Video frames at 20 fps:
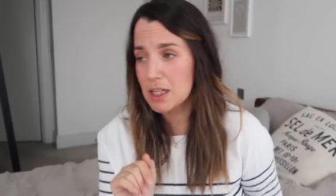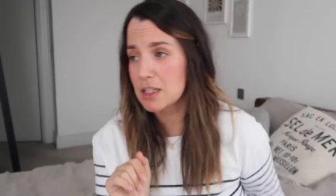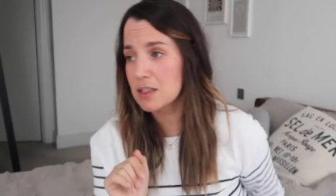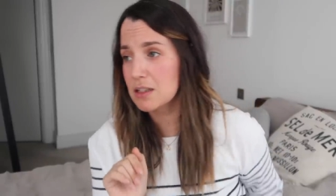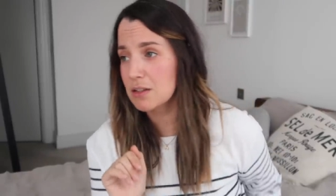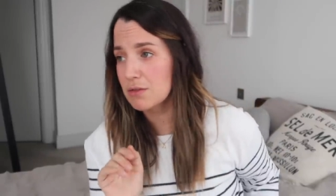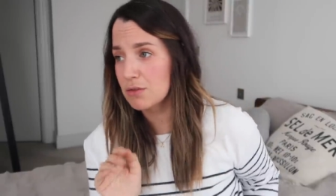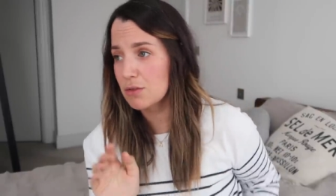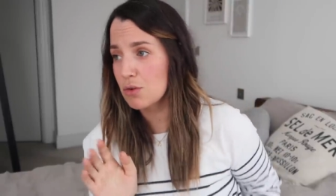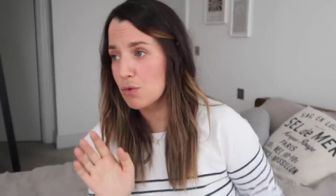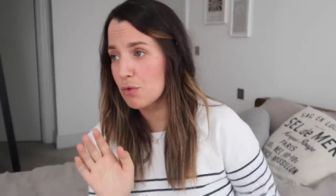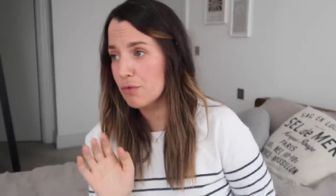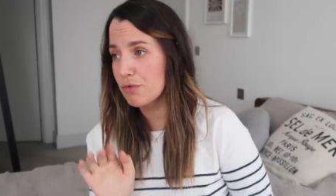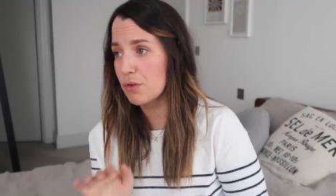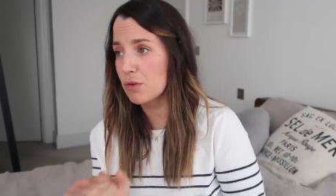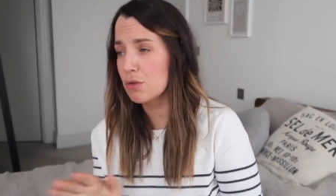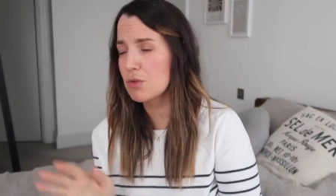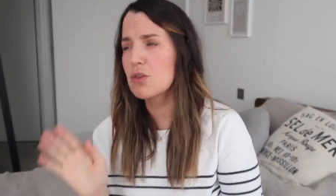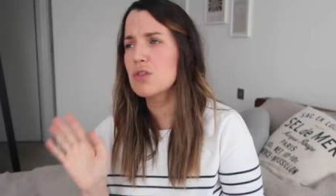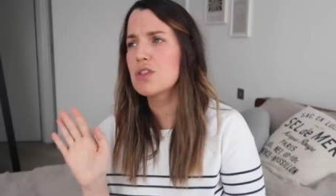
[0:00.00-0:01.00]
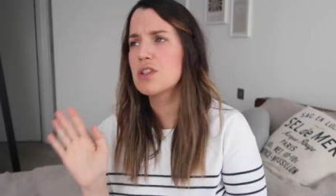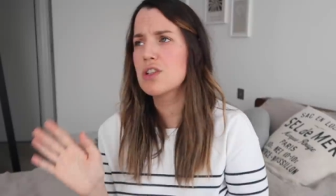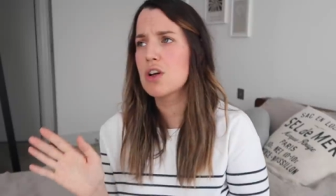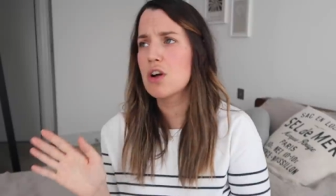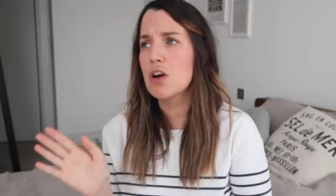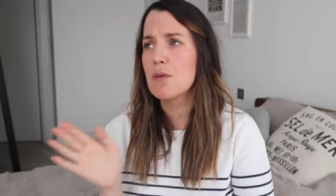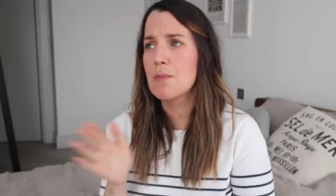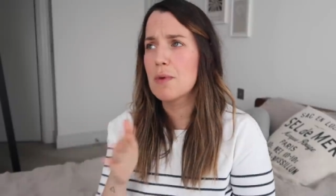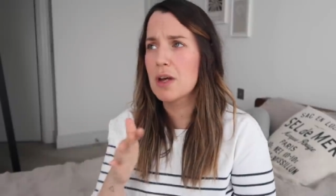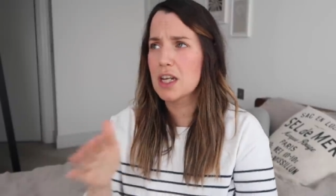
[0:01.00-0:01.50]
It's awful. Not
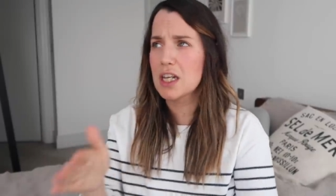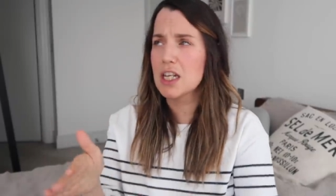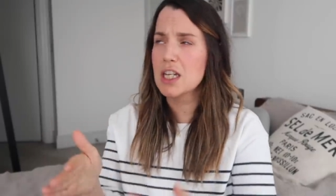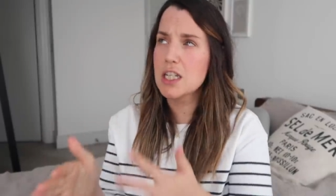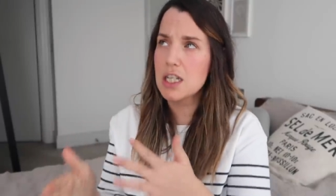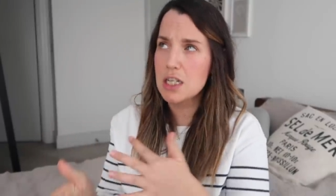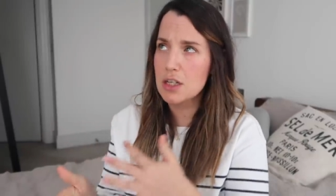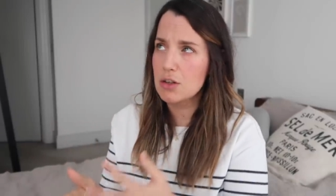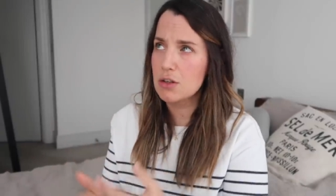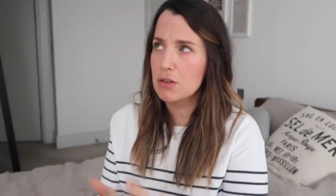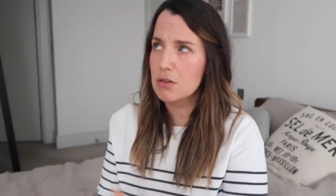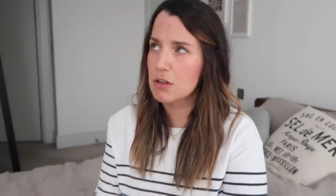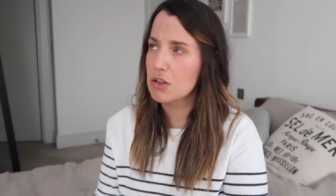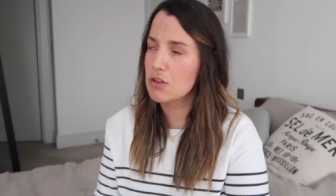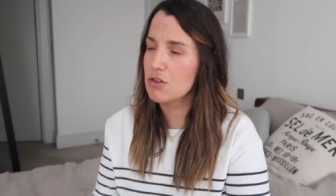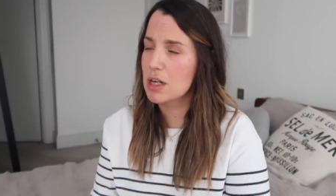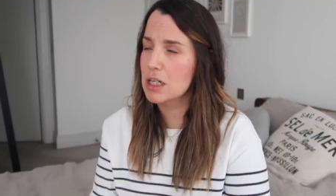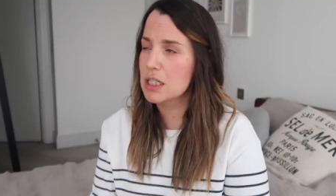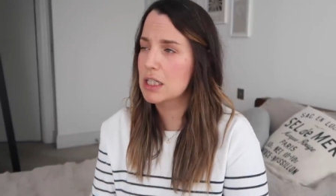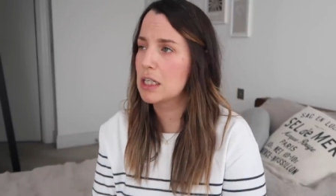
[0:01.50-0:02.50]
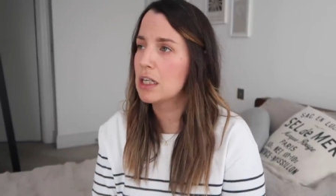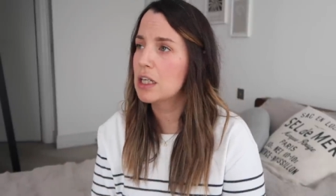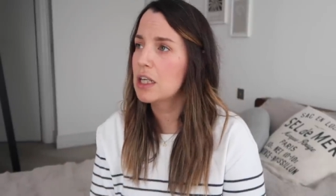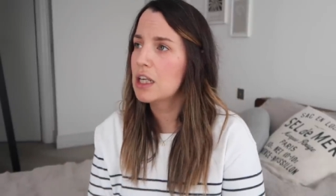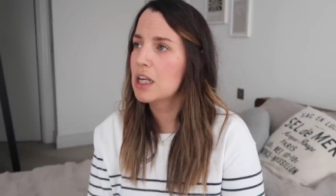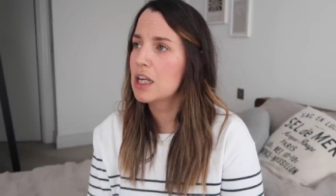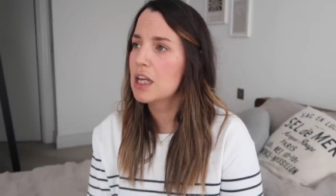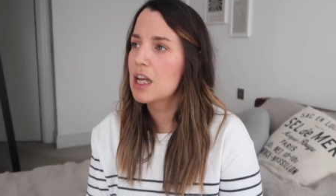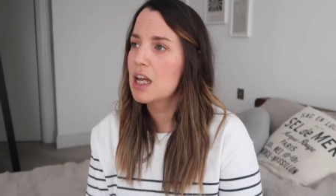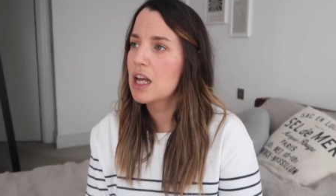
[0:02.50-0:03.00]
start, but I continue contracting.
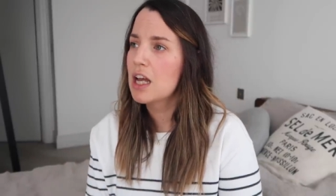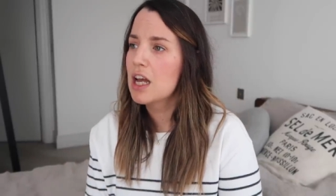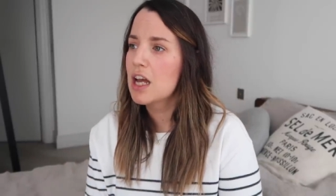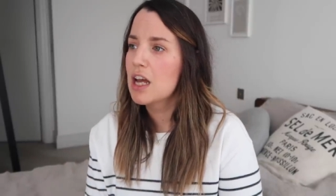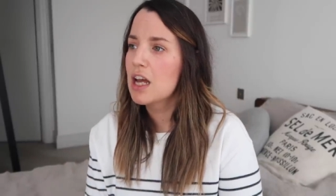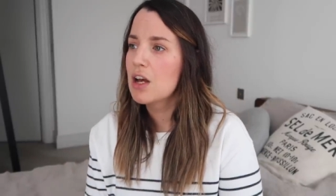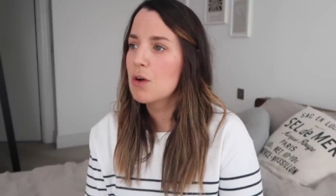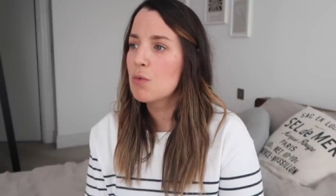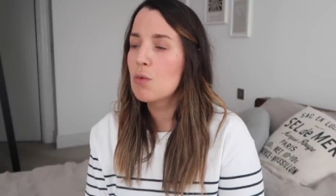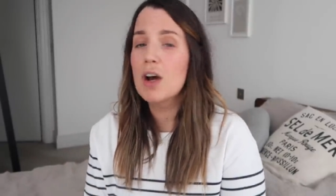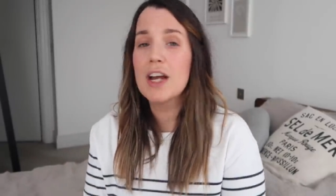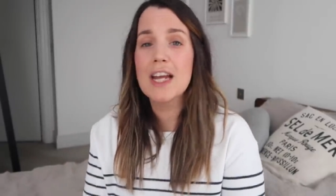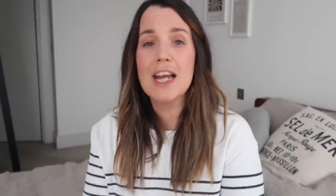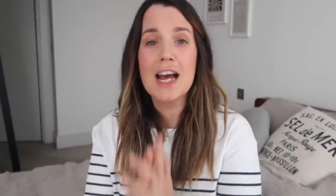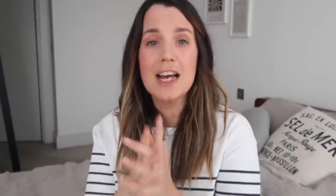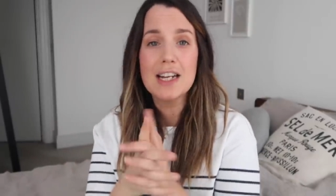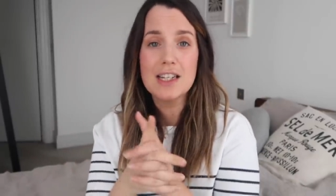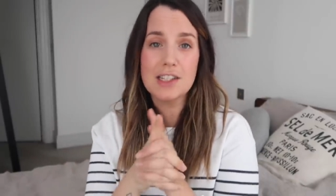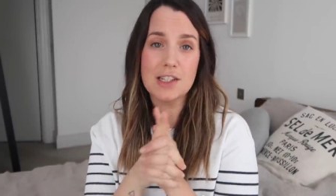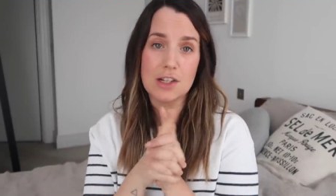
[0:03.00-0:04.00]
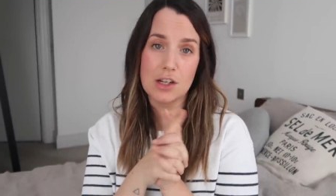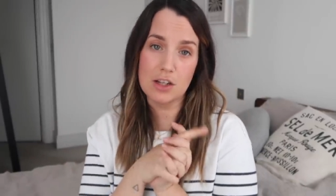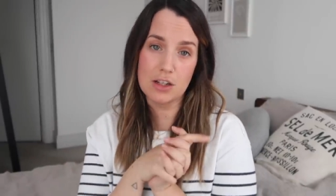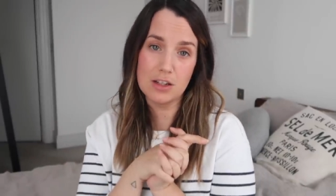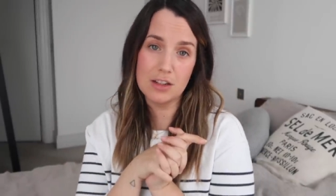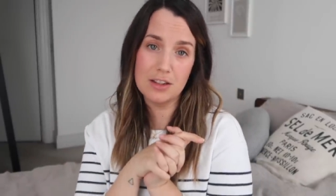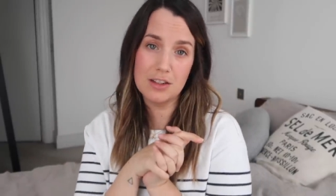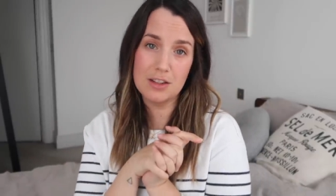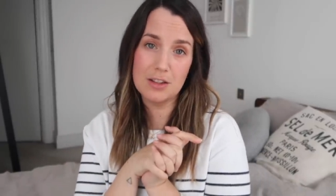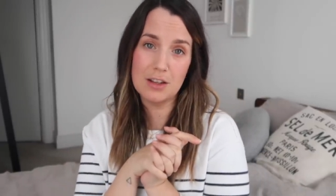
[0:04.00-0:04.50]
What I had
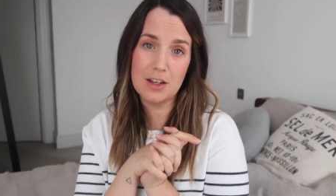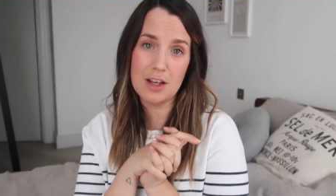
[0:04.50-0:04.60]
done